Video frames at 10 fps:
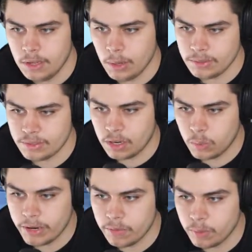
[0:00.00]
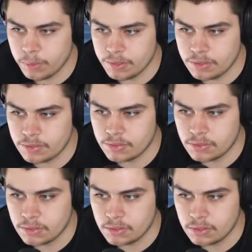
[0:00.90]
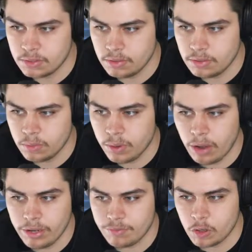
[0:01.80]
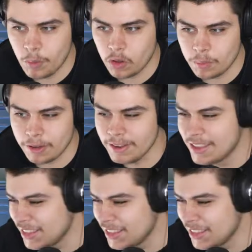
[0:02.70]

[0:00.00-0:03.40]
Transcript: I was not aware of what was... I only have two Pokemon.